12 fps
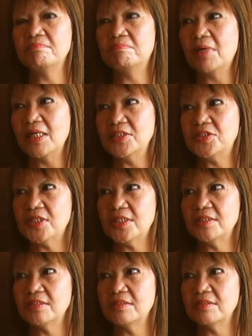budget,
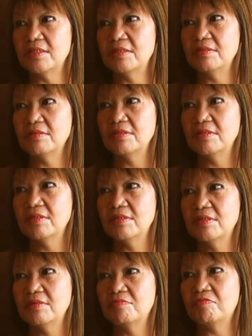okay,
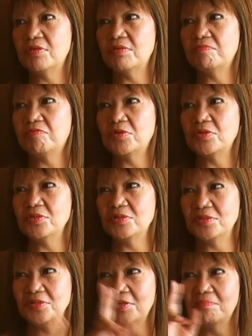for
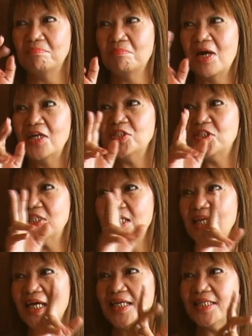the
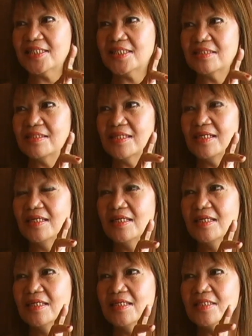marginalized, okay.
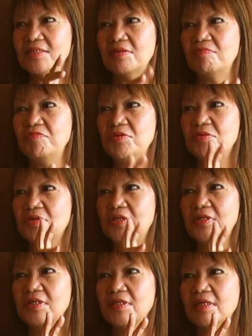So if
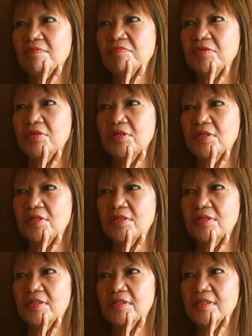
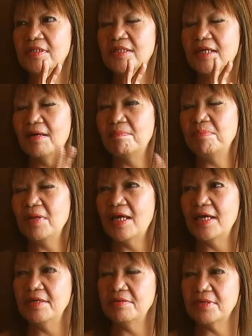you're
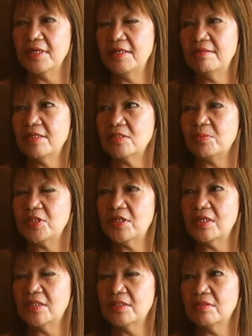applying, okay, in this
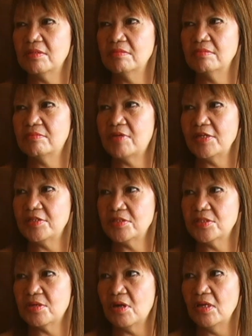particular
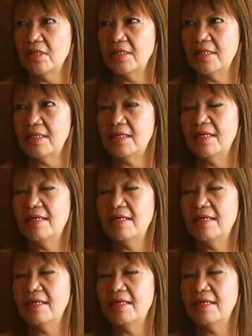writer's colony,